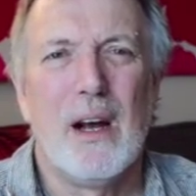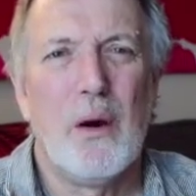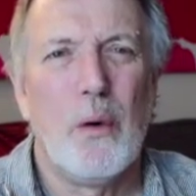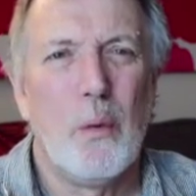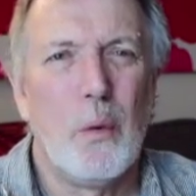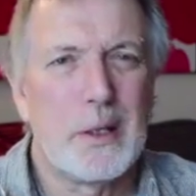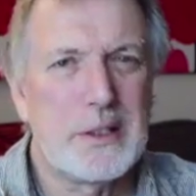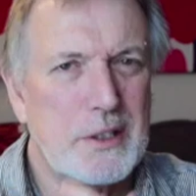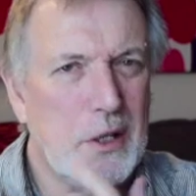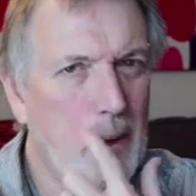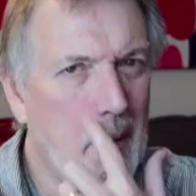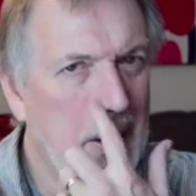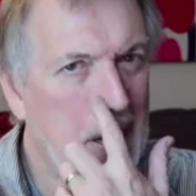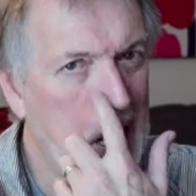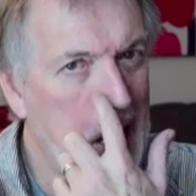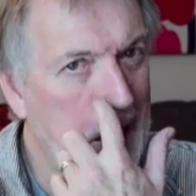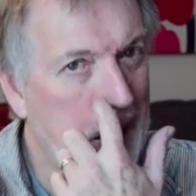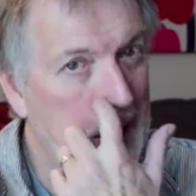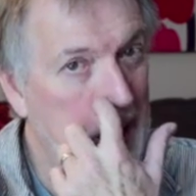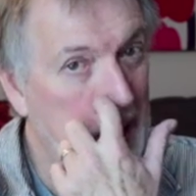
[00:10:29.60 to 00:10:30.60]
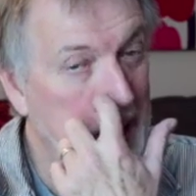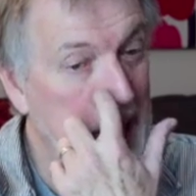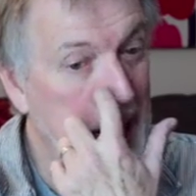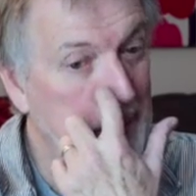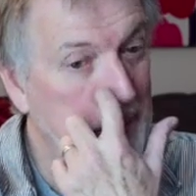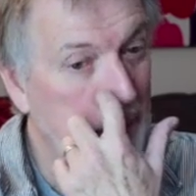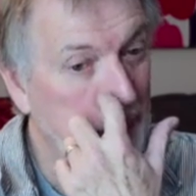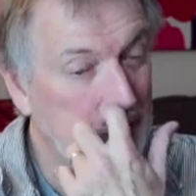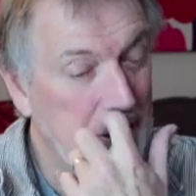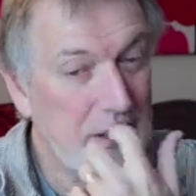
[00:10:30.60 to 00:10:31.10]
what's going on in our
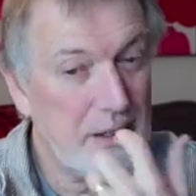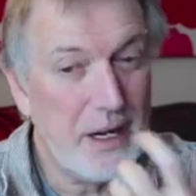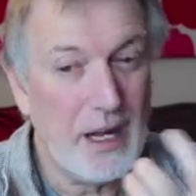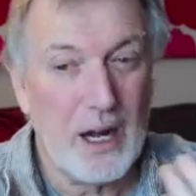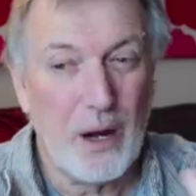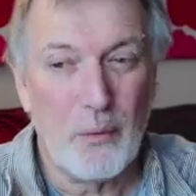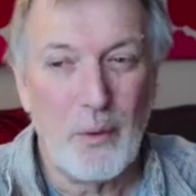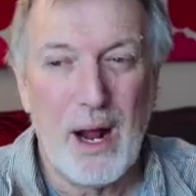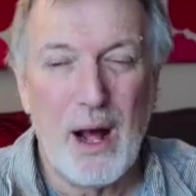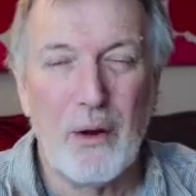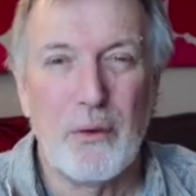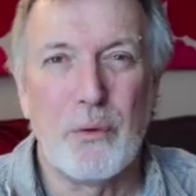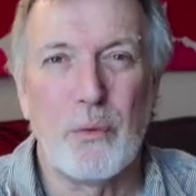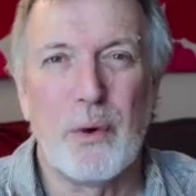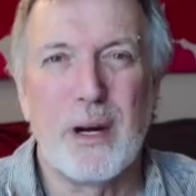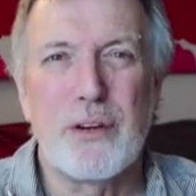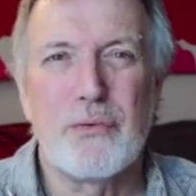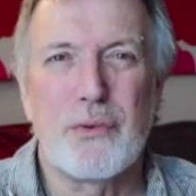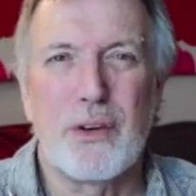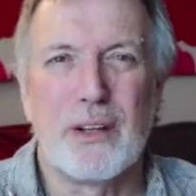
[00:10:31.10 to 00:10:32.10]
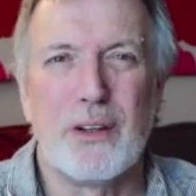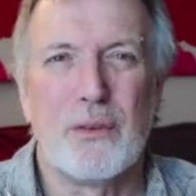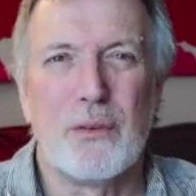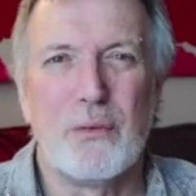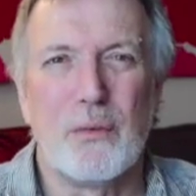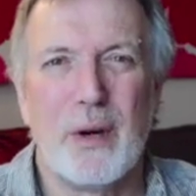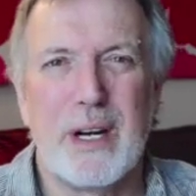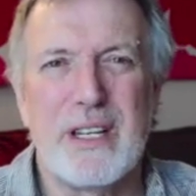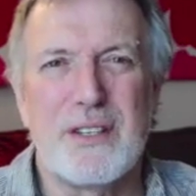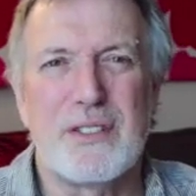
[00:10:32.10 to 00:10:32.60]
neighborhood around
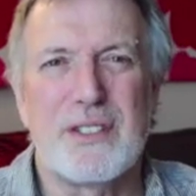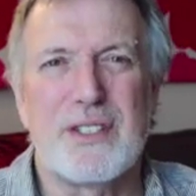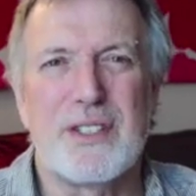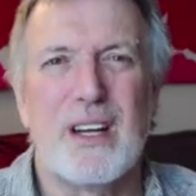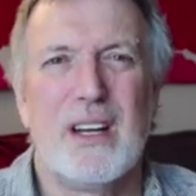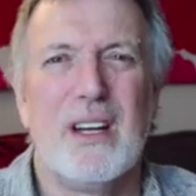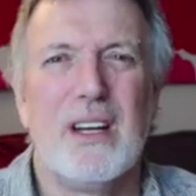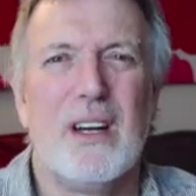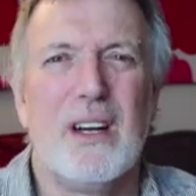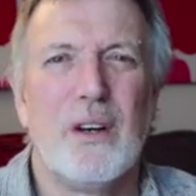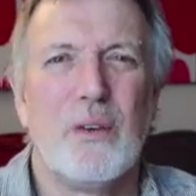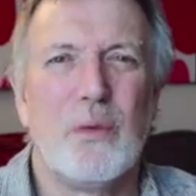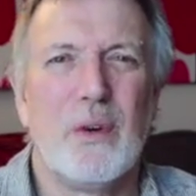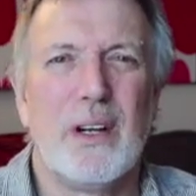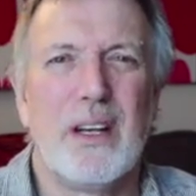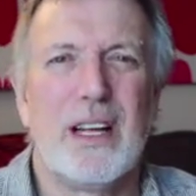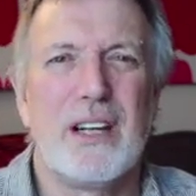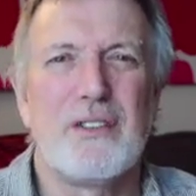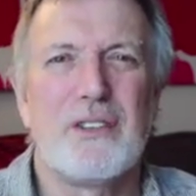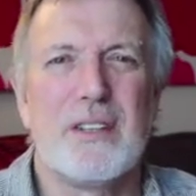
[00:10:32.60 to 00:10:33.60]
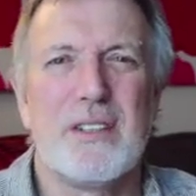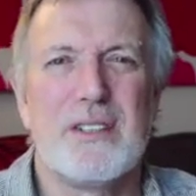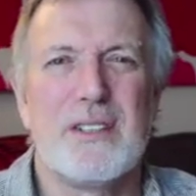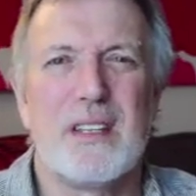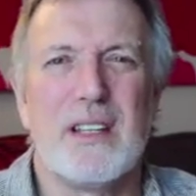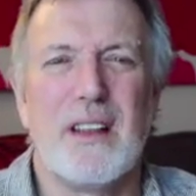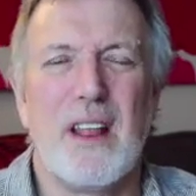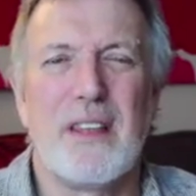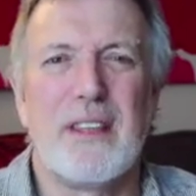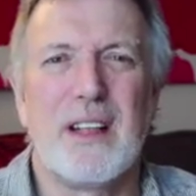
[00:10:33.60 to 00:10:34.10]
race relations
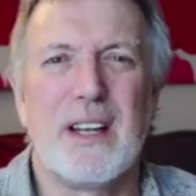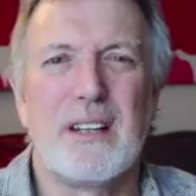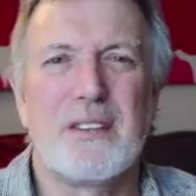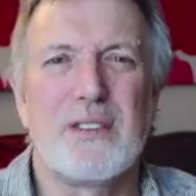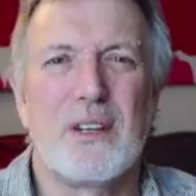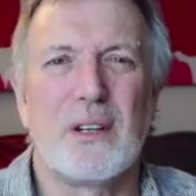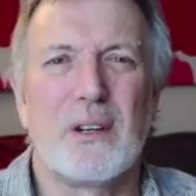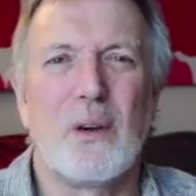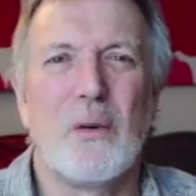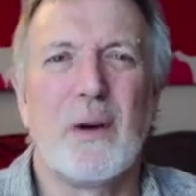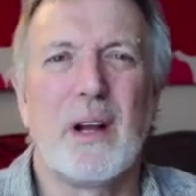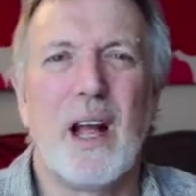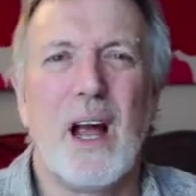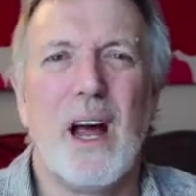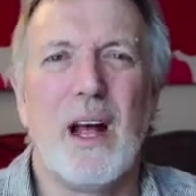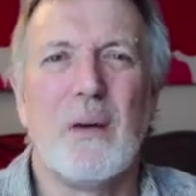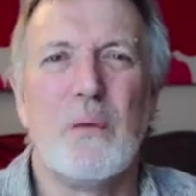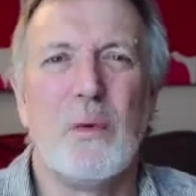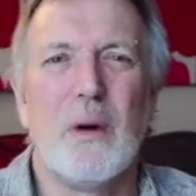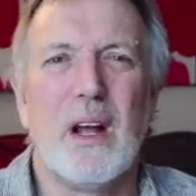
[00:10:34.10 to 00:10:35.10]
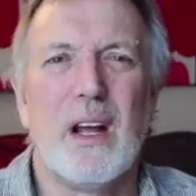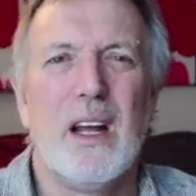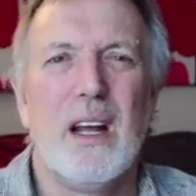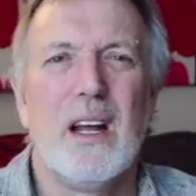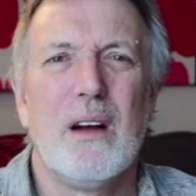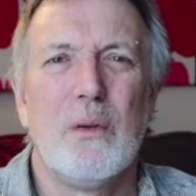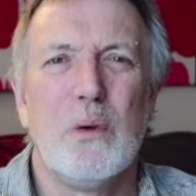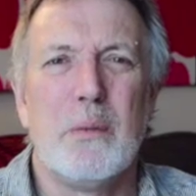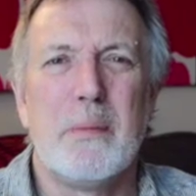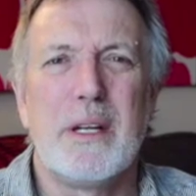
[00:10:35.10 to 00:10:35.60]
and the things that are going on.
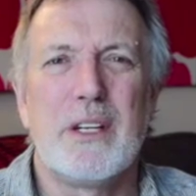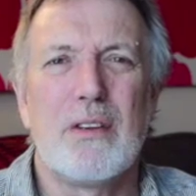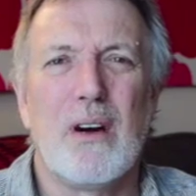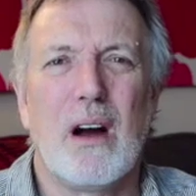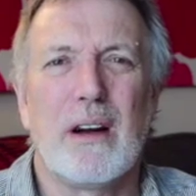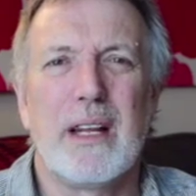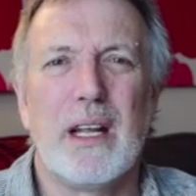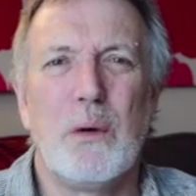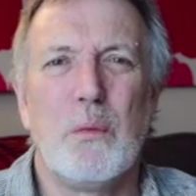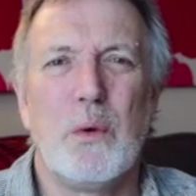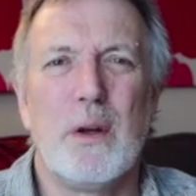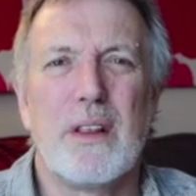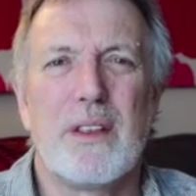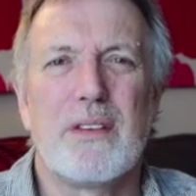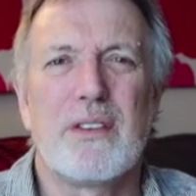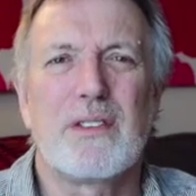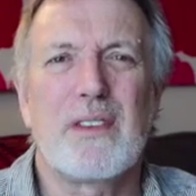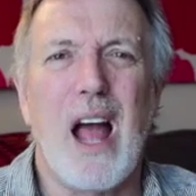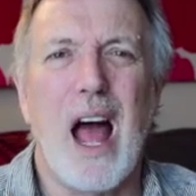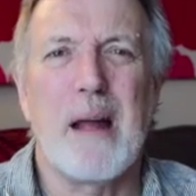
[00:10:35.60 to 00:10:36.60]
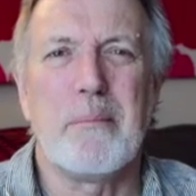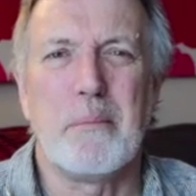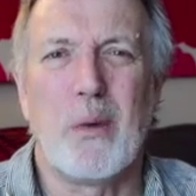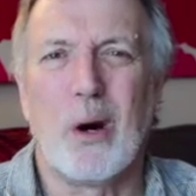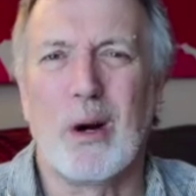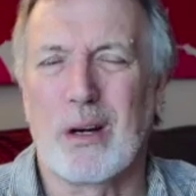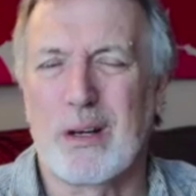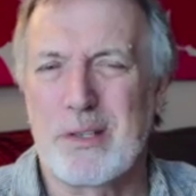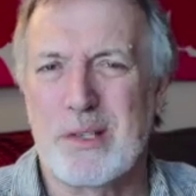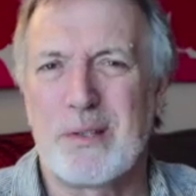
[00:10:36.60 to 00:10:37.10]
We'll be talking with Scott
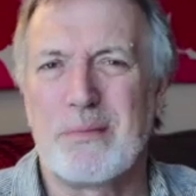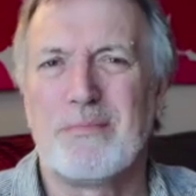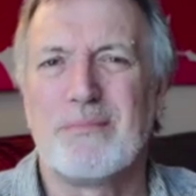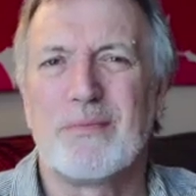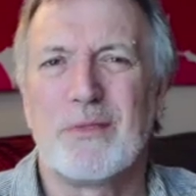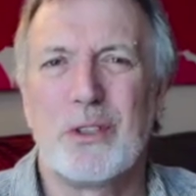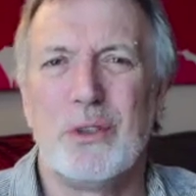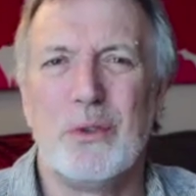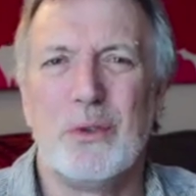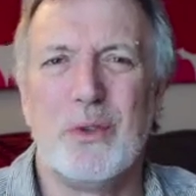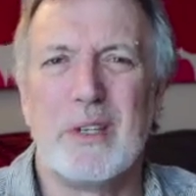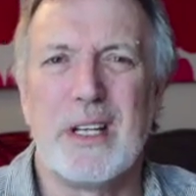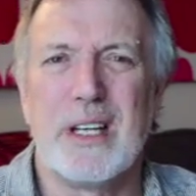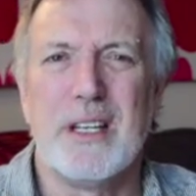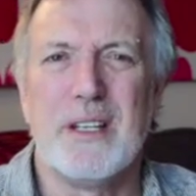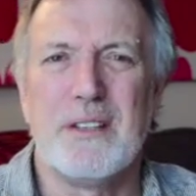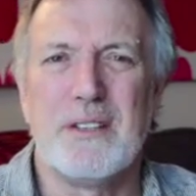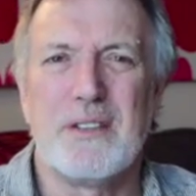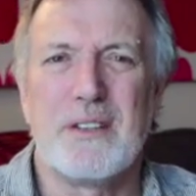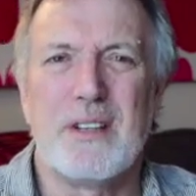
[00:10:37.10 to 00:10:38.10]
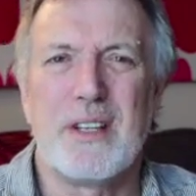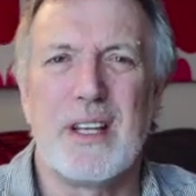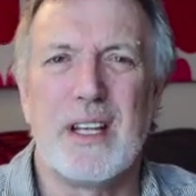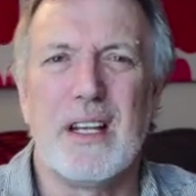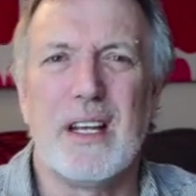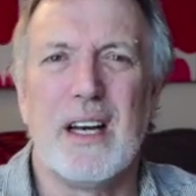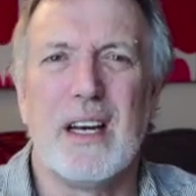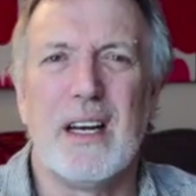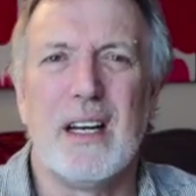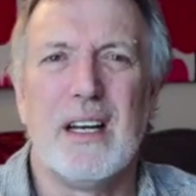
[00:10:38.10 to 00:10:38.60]
Marks, who is
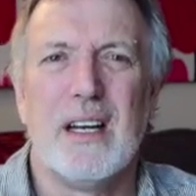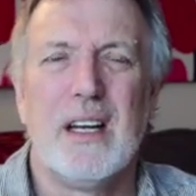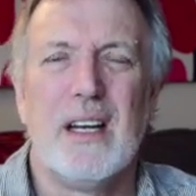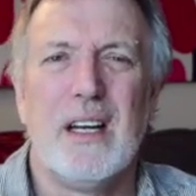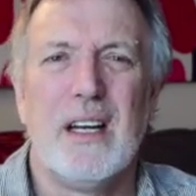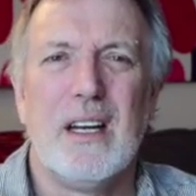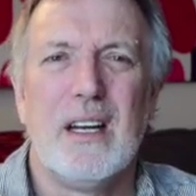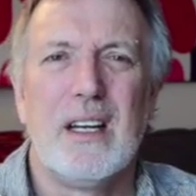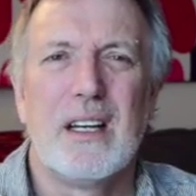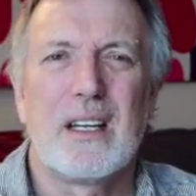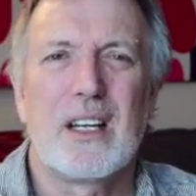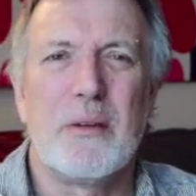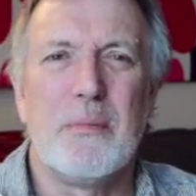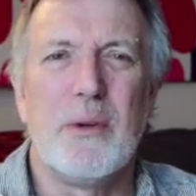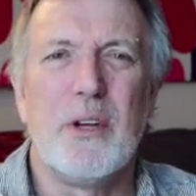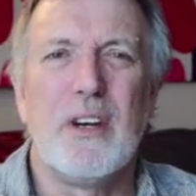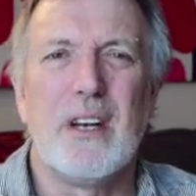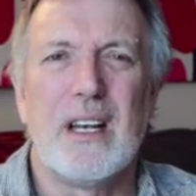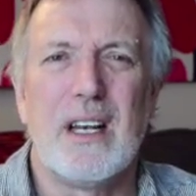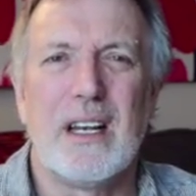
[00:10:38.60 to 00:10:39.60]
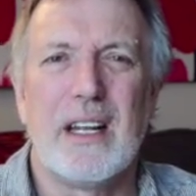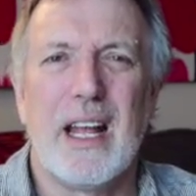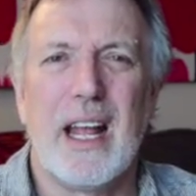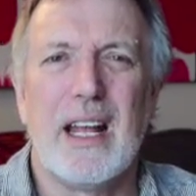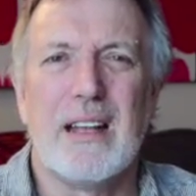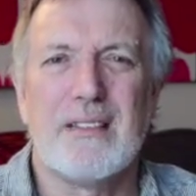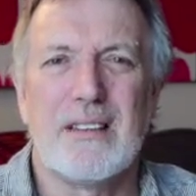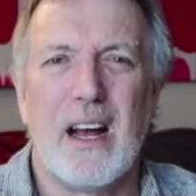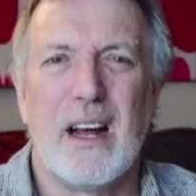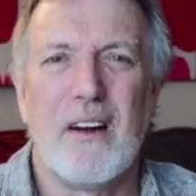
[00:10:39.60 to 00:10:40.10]
the community
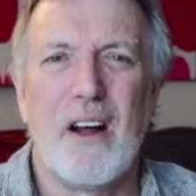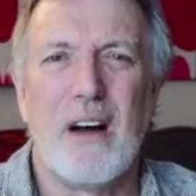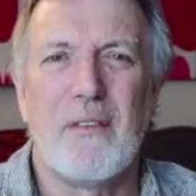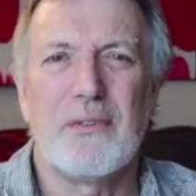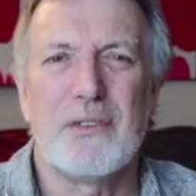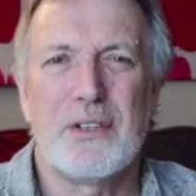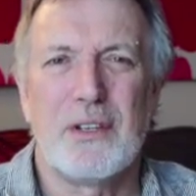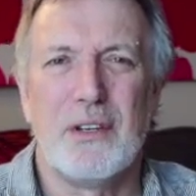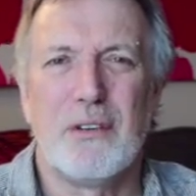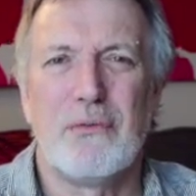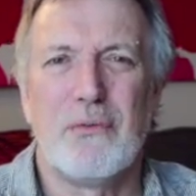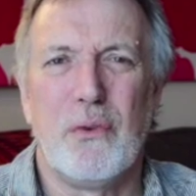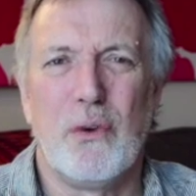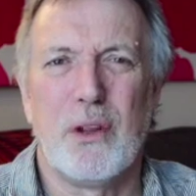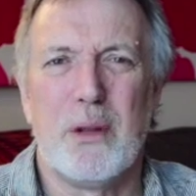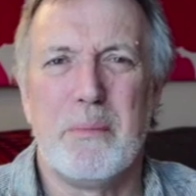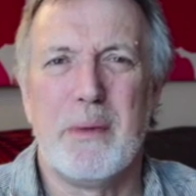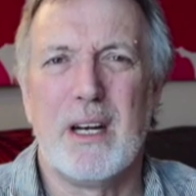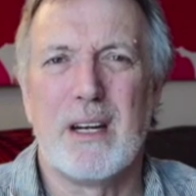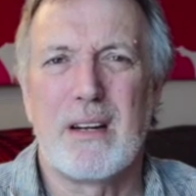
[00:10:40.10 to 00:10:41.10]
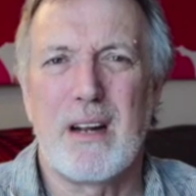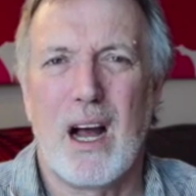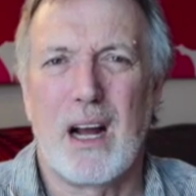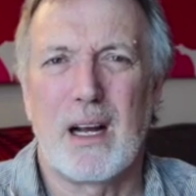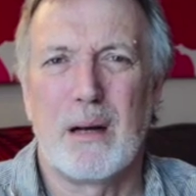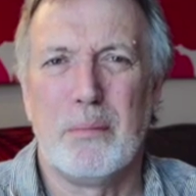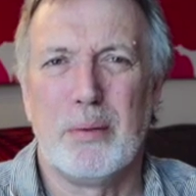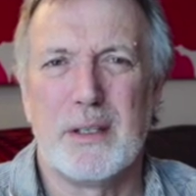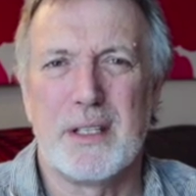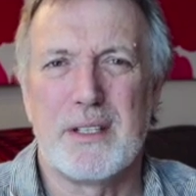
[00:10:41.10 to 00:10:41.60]
liaison officer for the
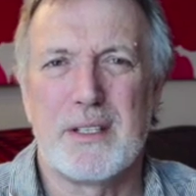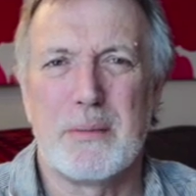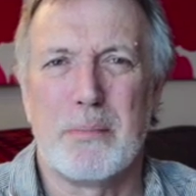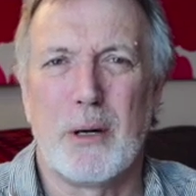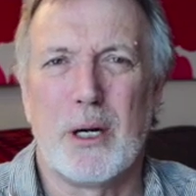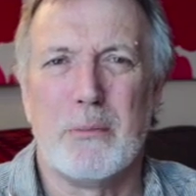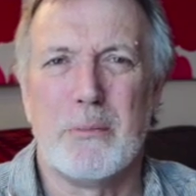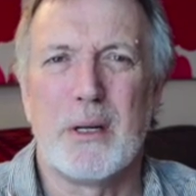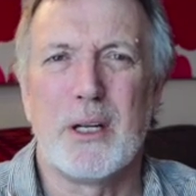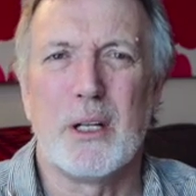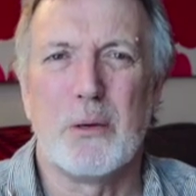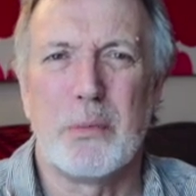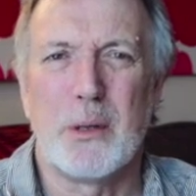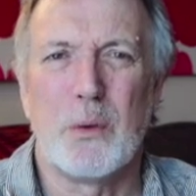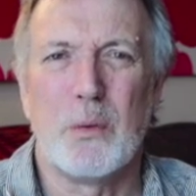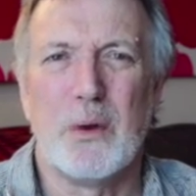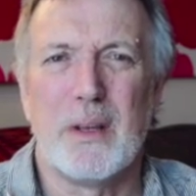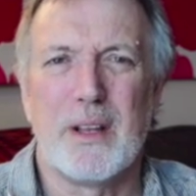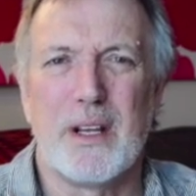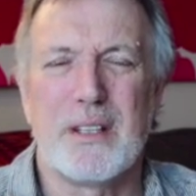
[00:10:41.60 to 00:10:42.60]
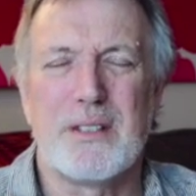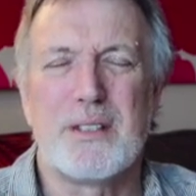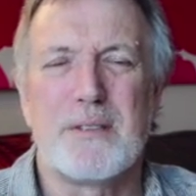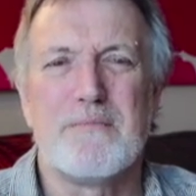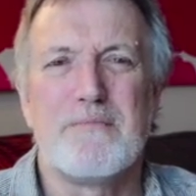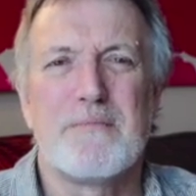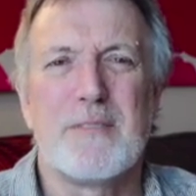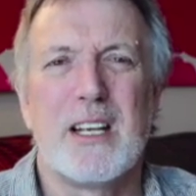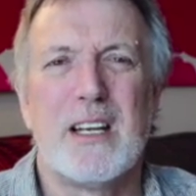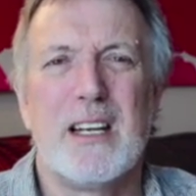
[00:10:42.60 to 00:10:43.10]
Minnetonka Police Department. He'll be with us.